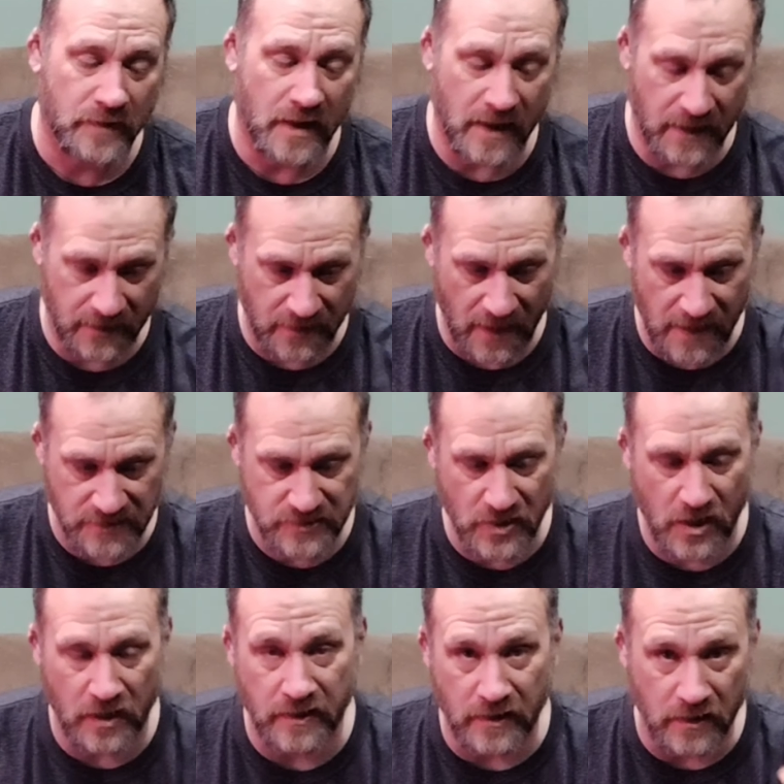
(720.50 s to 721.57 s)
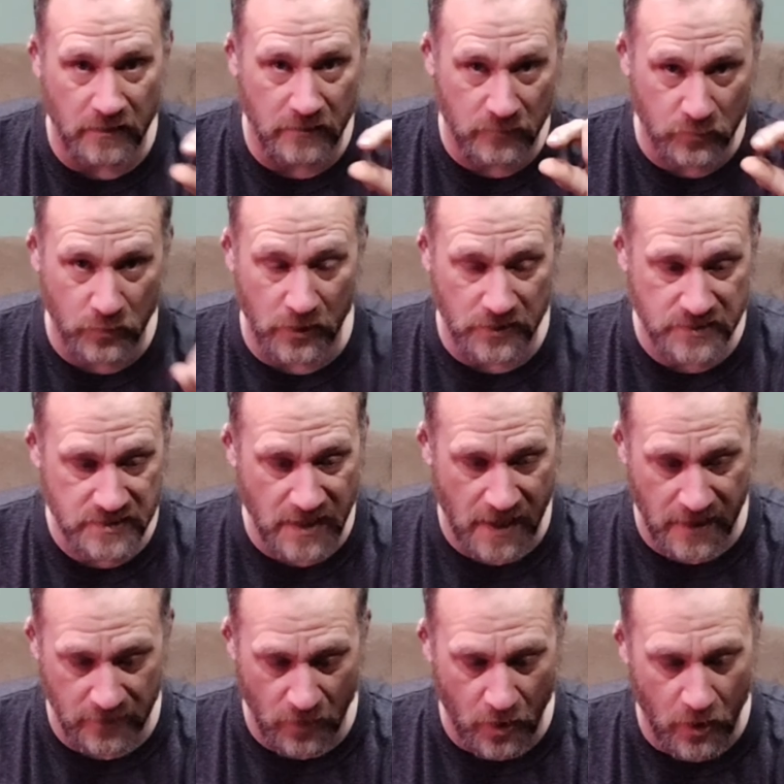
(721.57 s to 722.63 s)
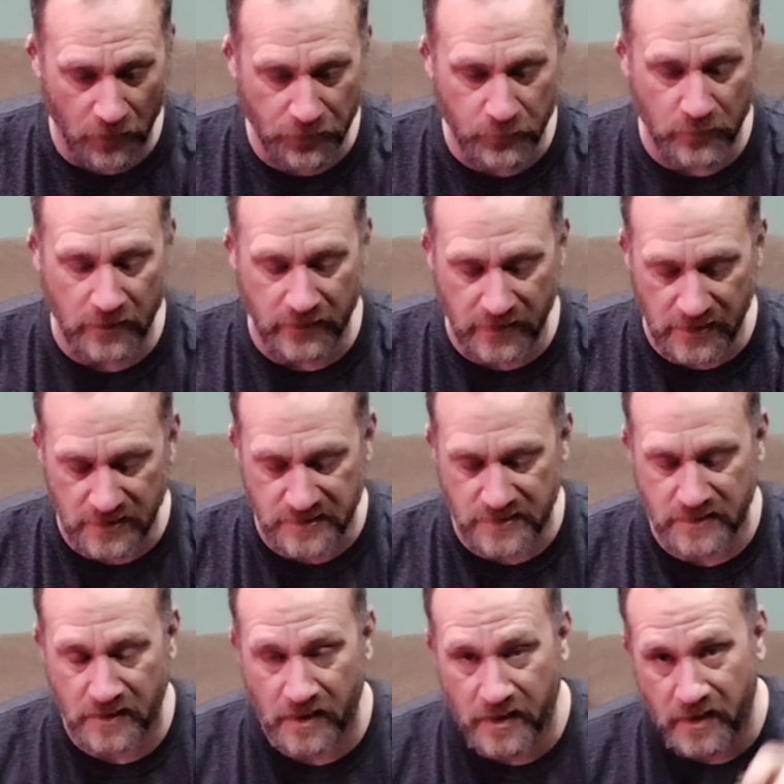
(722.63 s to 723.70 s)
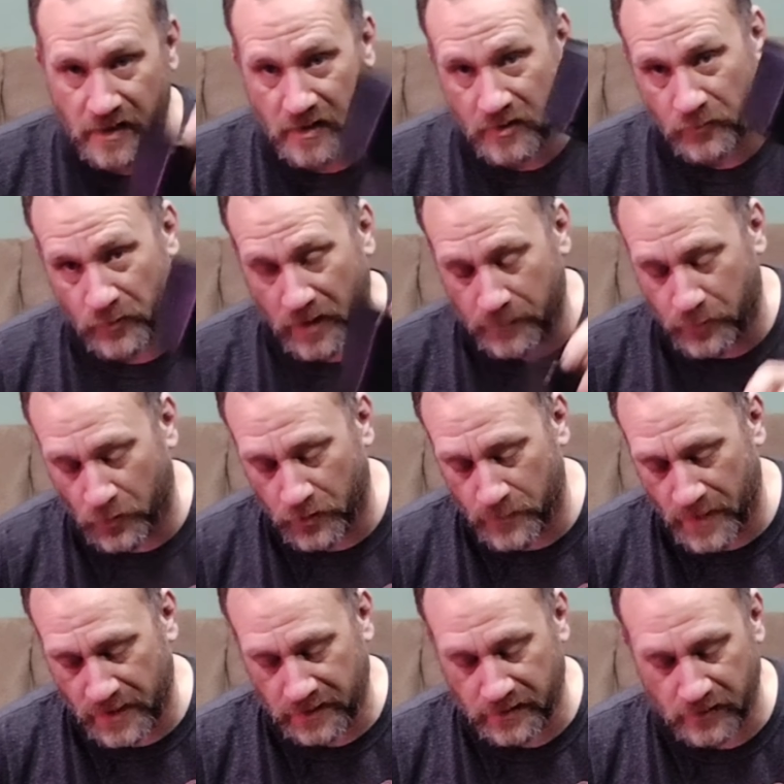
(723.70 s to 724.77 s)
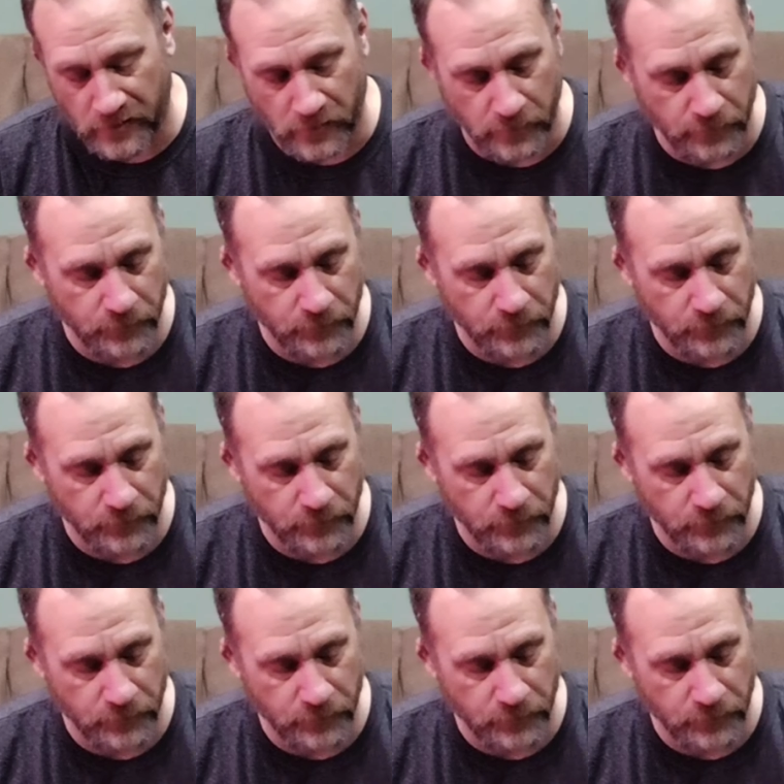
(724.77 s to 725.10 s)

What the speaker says: And I saw little roots on all 3 of these when I pulled them out of here.